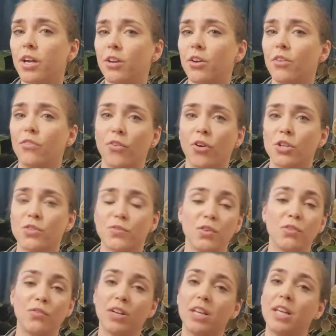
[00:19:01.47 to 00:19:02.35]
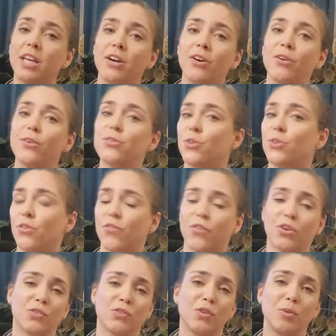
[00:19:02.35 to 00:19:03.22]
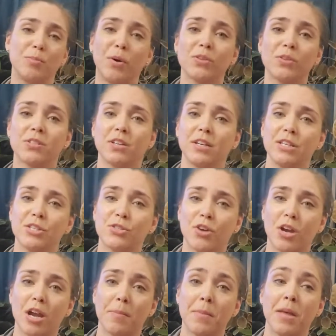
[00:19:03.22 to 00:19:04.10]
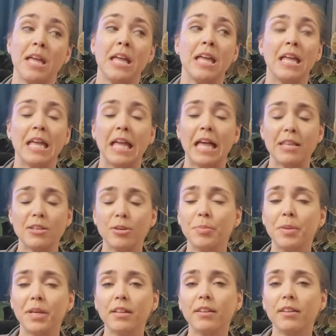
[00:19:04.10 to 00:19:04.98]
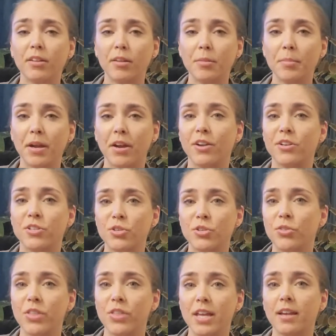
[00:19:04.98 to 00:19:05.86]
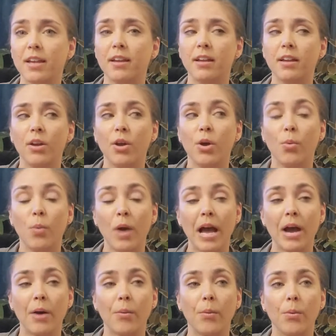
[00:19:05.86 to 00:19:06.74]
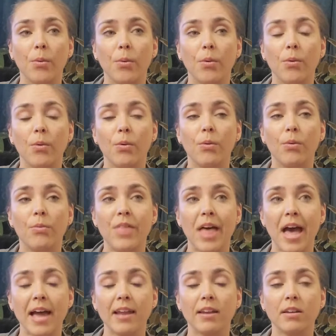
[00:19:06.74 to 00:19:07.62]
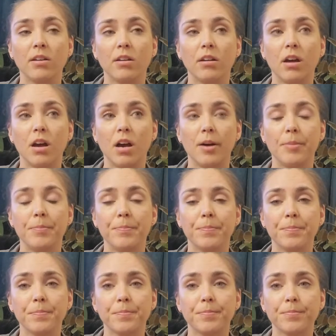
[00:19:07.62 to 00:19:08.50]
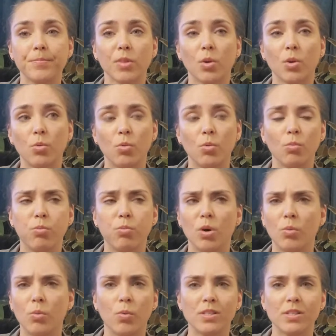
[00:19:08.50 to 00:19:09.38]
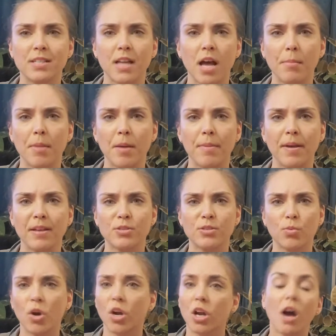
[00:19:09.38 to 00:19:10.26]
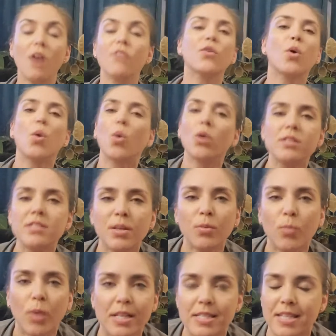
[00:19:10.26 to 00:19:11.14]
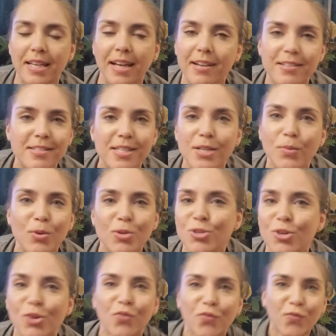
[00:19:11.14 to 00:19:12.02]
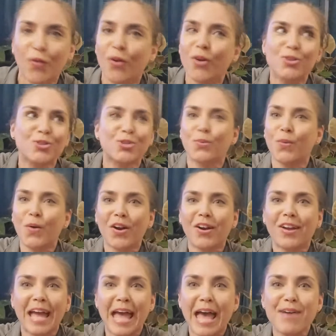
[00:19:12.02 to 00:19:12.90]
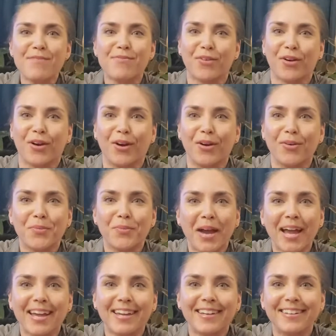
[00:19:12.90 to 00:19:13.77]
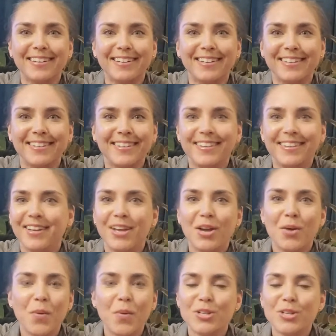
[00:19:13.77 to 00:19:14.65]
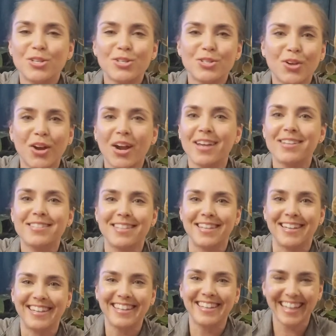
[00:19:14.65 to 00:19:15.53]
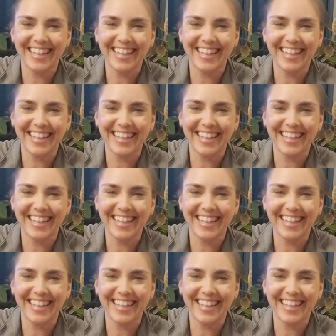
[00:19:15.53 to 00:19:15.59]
at your first few videos or your first few posts on Instagram and you'll be a little embarrassed. You'll think, wow, that was not my best work. Of course it wasn't, because it was your first work ever, right? Which is crazy.